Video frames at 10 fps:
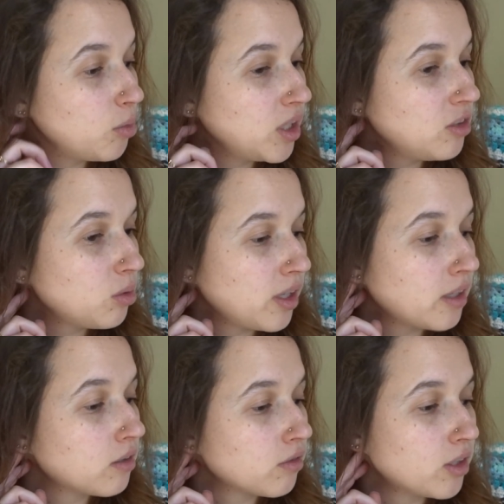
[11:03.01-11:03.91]
beads were
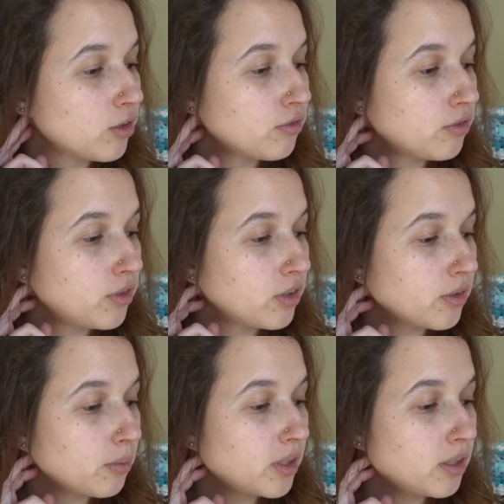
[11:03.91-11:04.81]
like $3.50 or
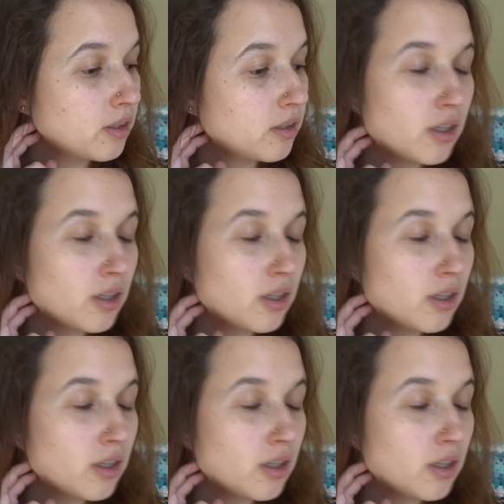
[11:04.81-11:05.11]
something,